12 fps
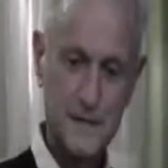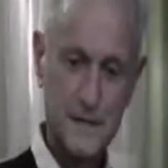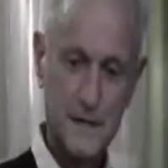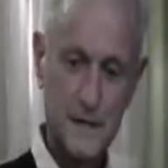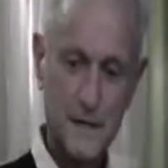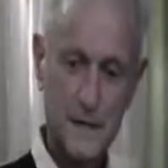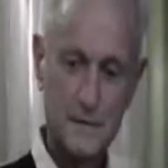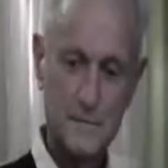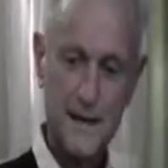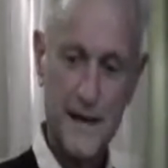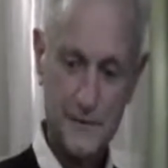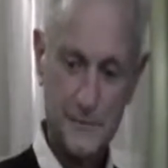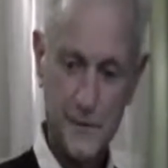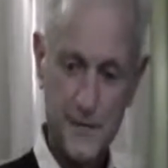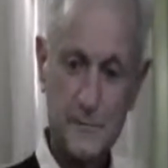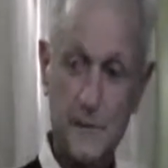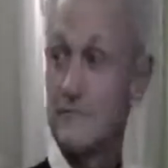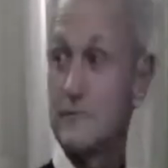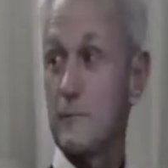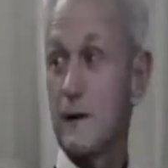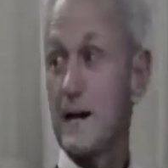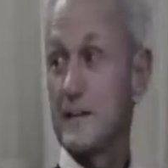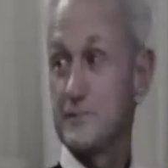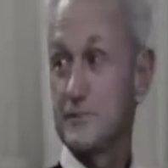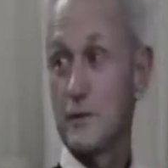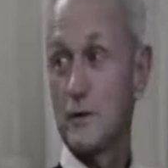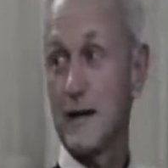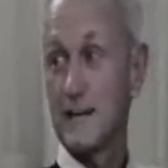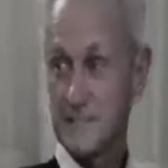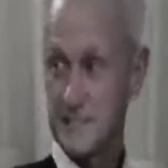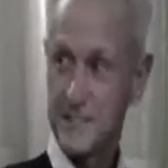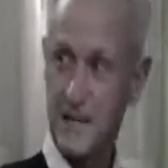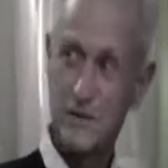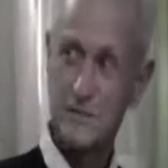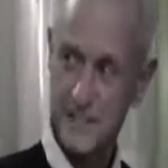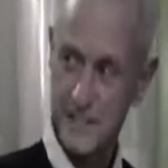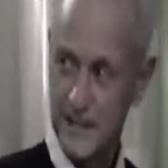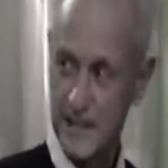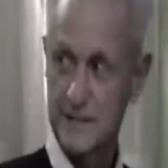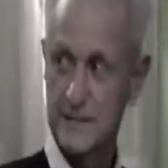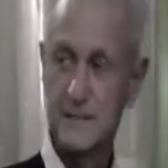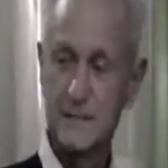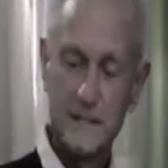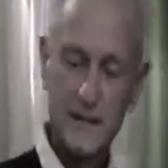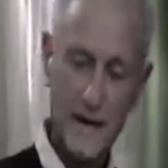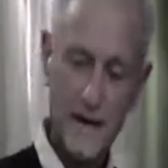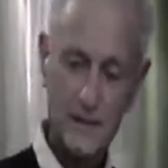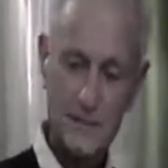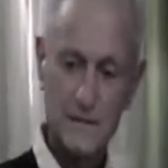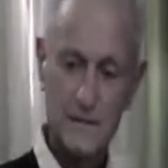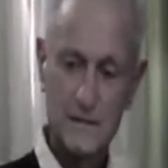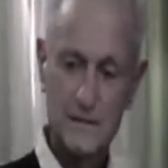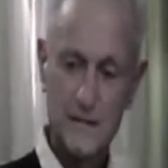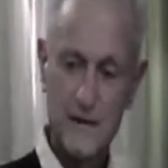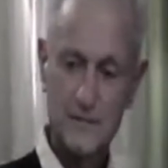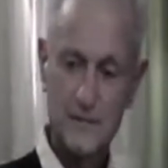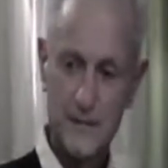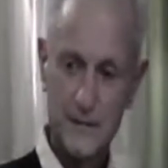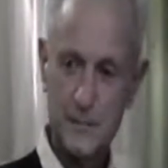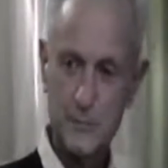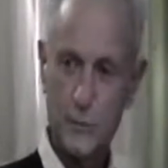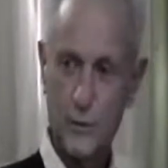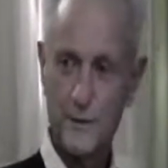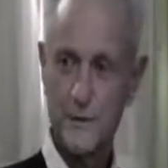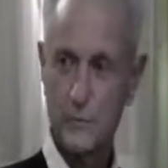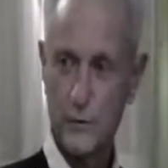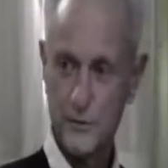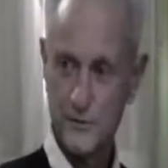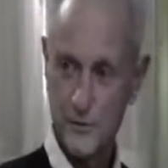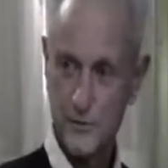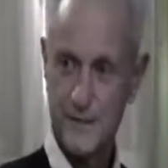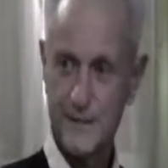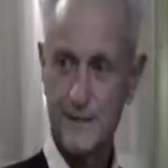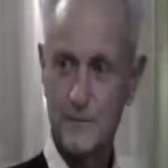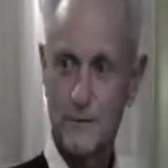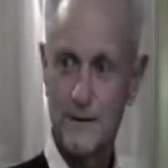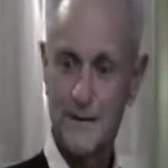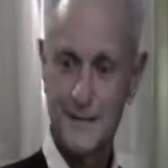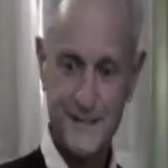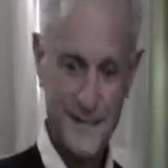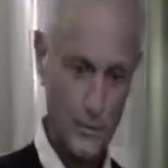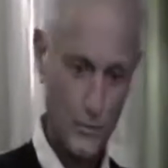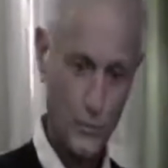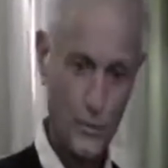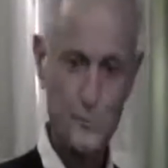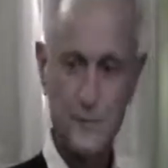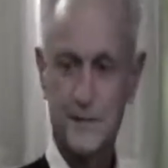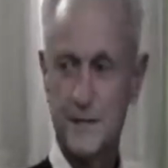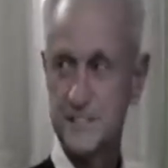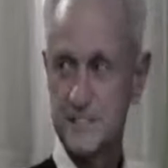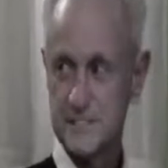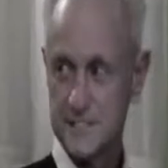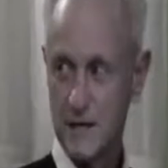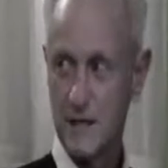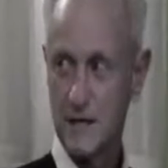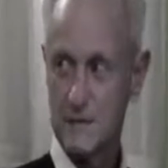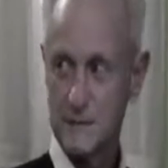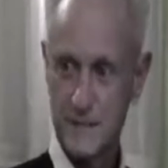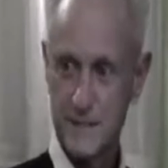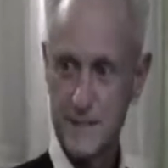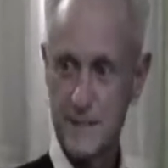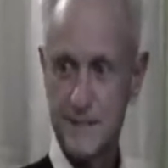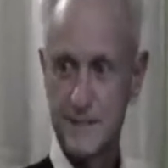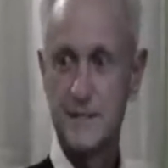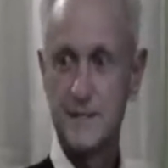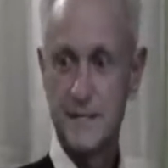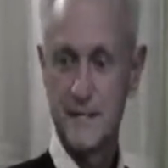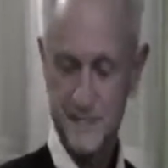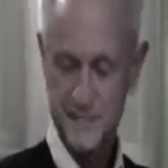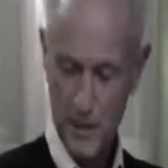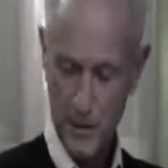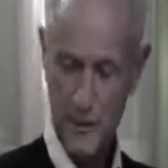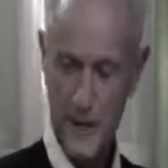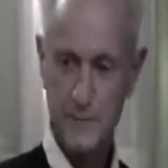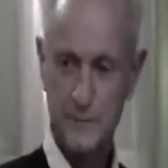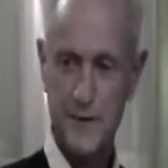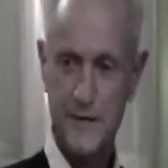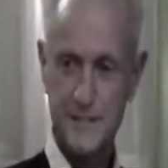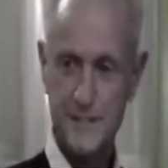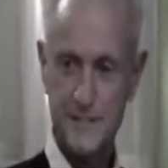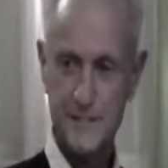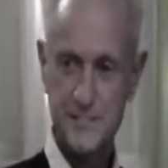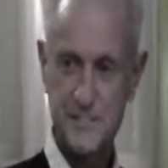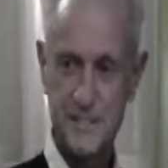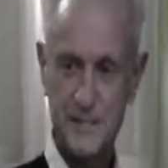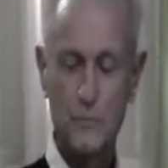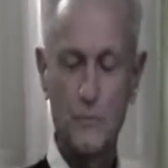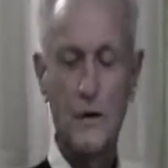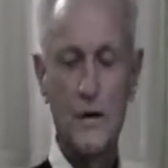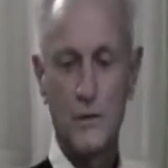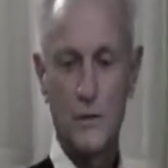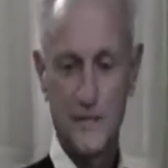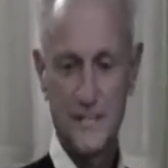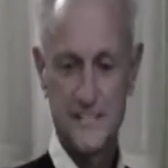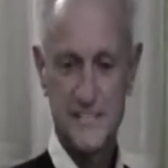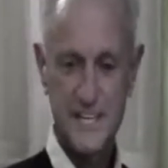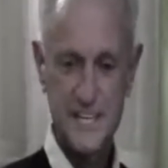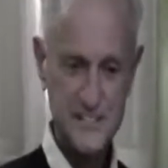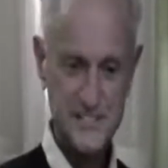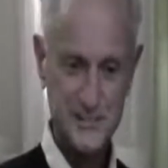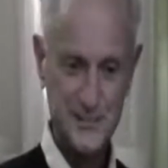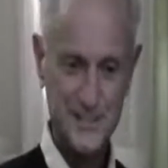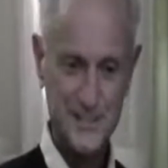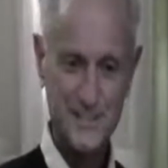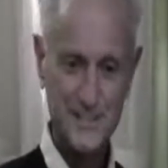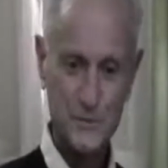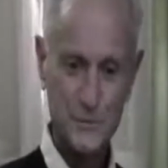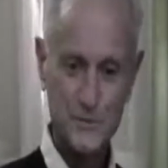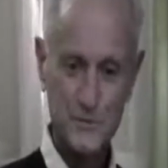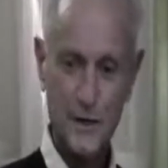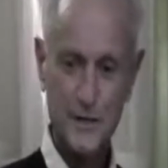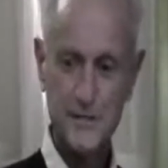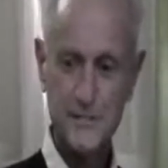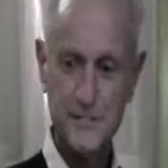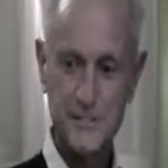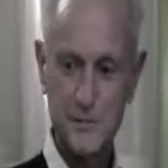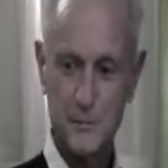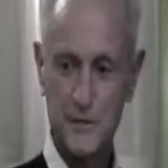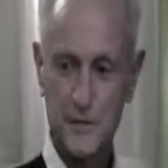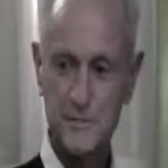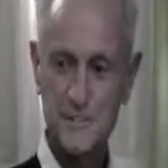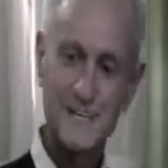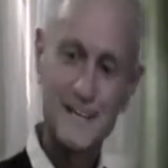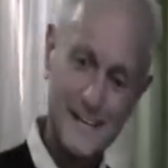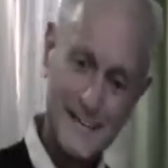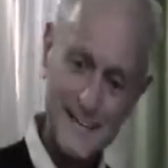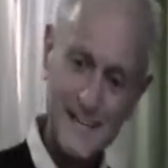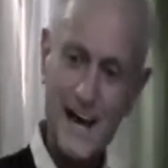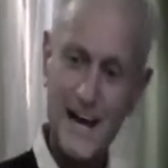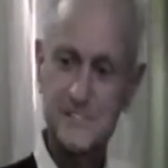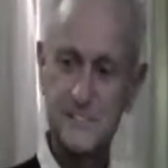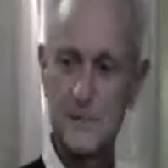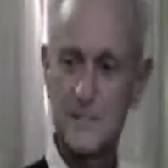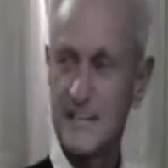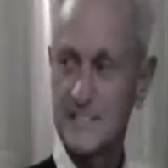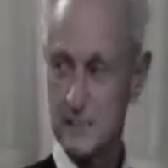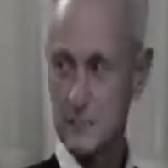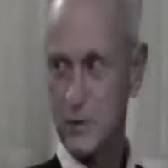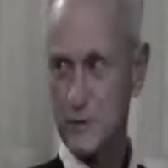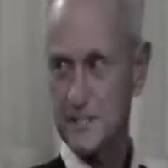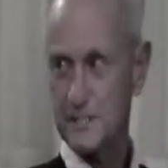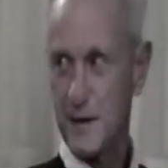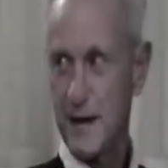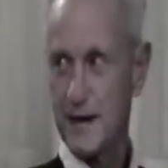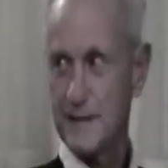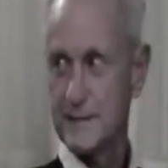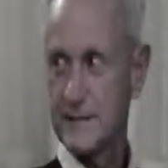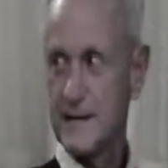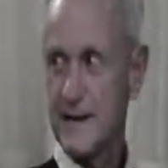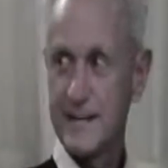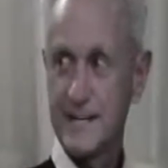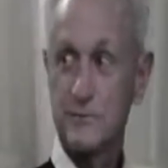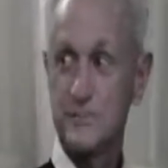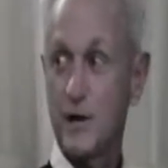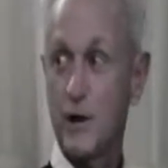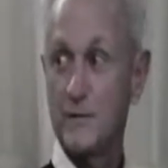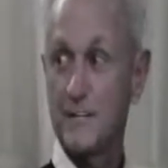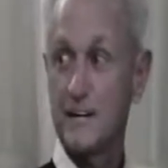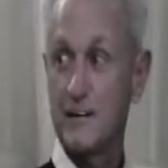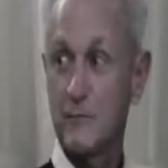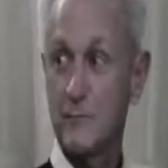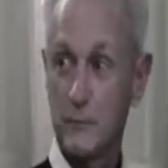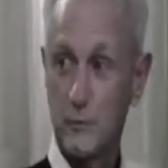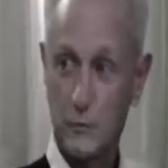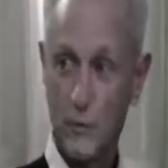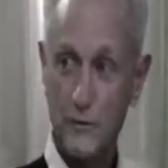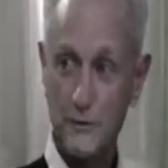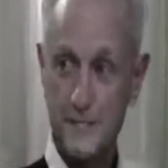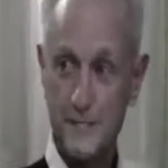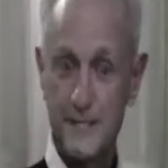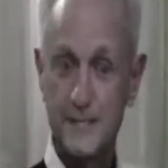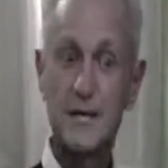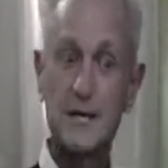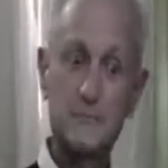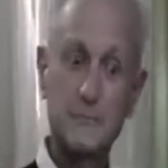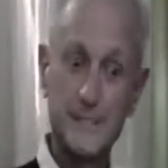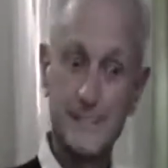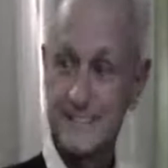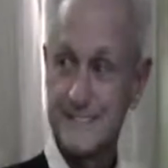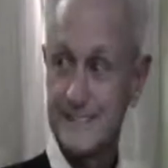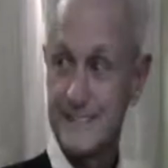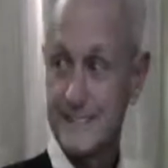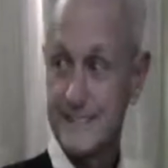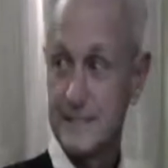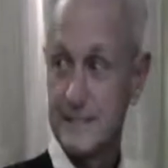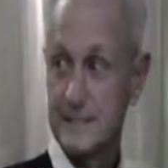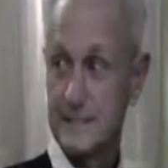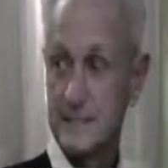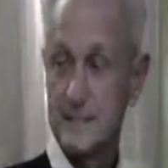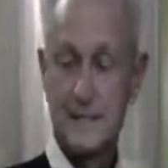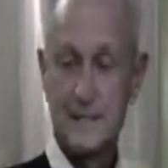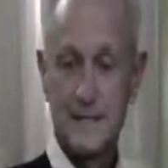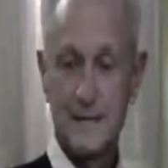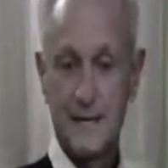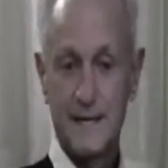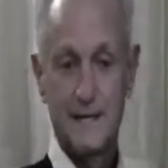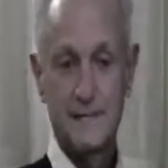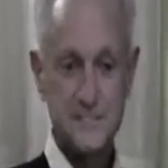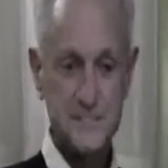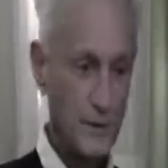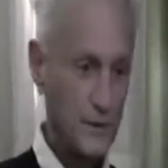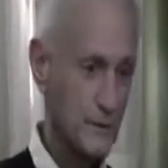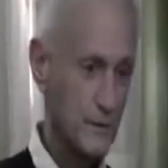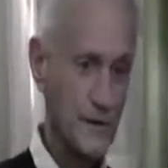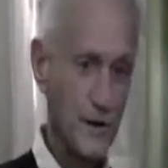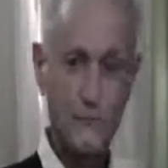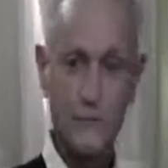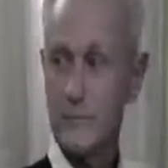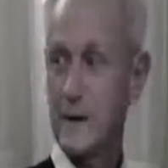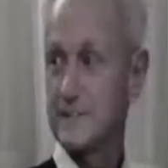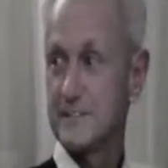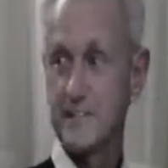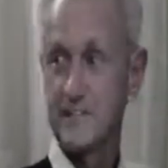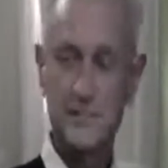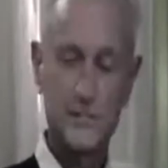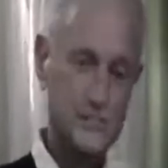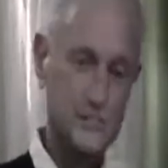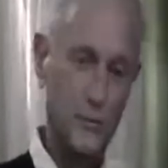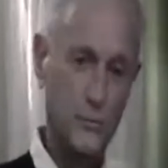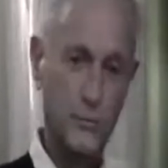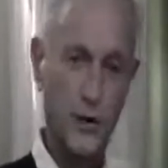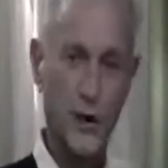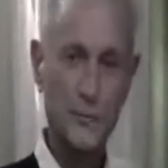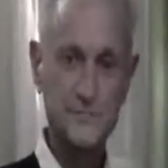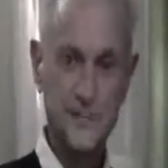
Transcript: I had a friend of mine from high school actually call and say, "Hey, I've got an employee that works for me, and he can't work because he's got back pain. Can you see him?" Well, his history was quite unusual, because in high school he actually broke his back, and he was told he'd never be able to walk again, but he did. And so he went on for about 10 years, no problems.